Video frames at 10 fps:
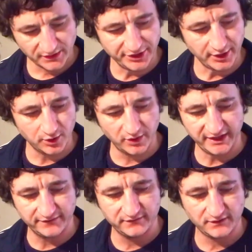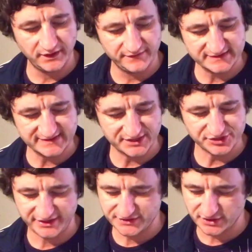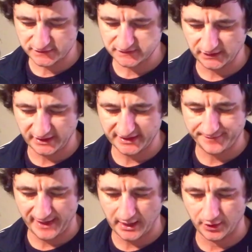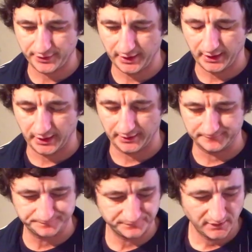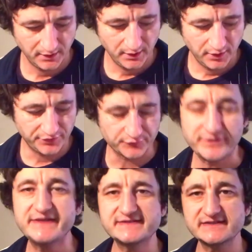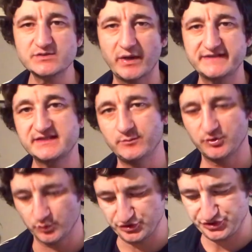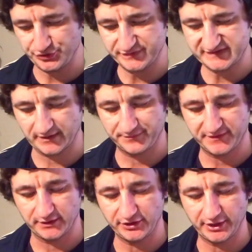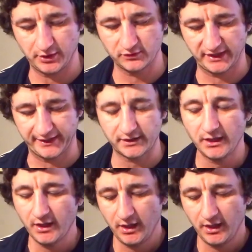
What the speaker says: you know, in this section, he talks a lot about the reasons why someone would do something. You know, like